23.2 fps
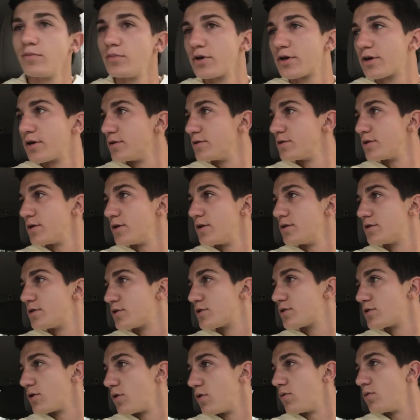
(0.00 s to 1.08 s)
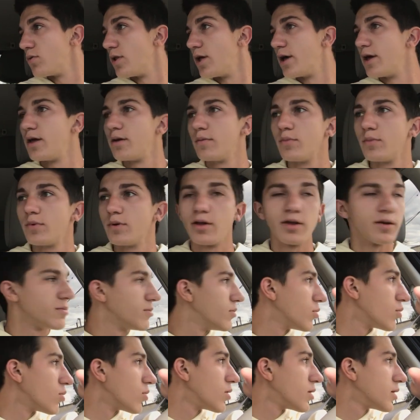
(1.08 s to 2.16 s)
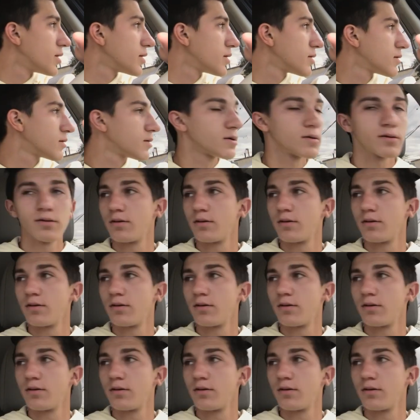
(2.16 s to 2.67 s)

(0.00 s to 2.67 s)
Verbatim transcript: because it's so lame and boring.